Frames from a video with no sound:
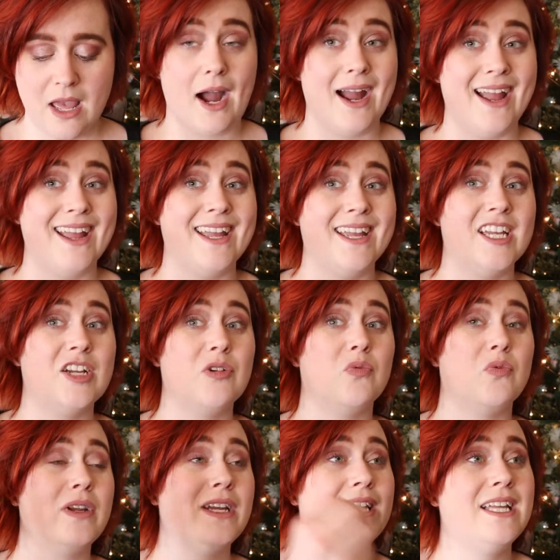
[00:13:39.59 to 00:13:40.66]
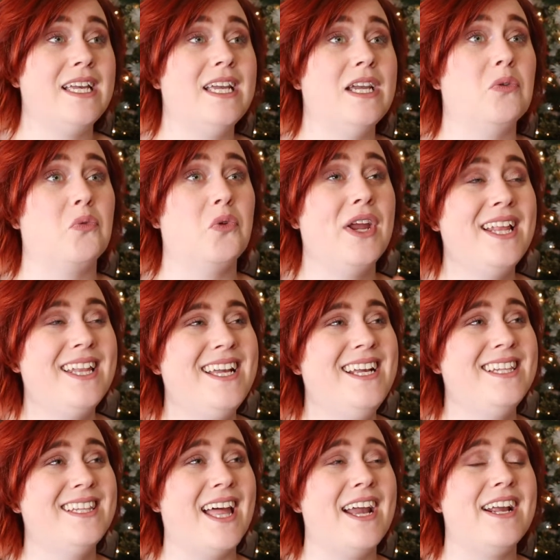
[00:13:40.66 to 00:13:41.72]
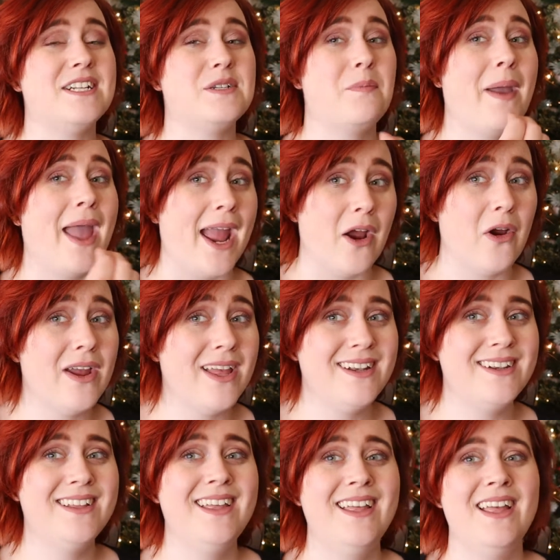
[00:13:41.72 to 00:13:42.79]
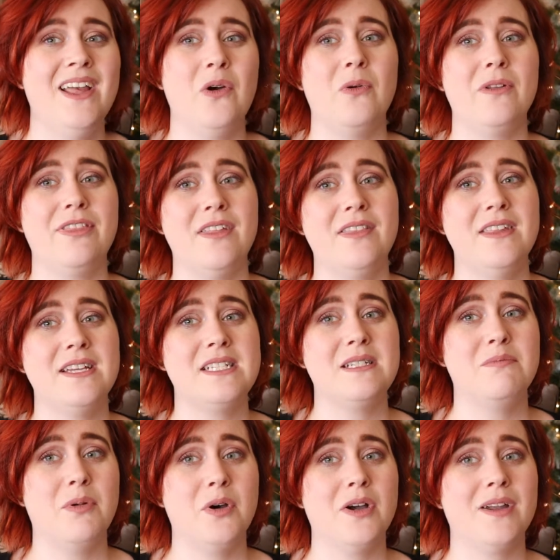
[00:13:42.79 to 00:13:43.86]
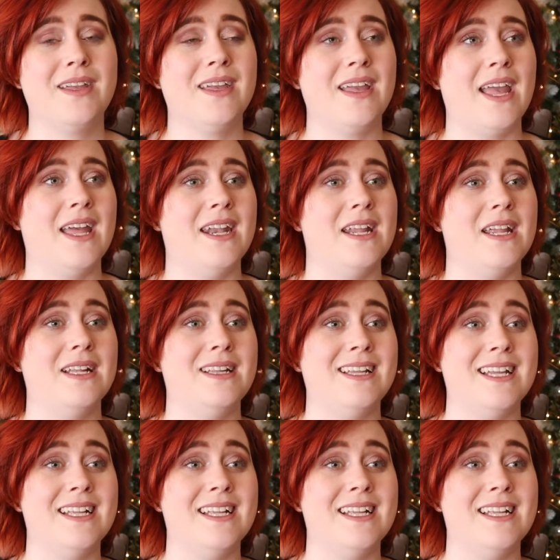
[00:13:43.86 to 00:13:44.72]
I really liked Perrin within this book, and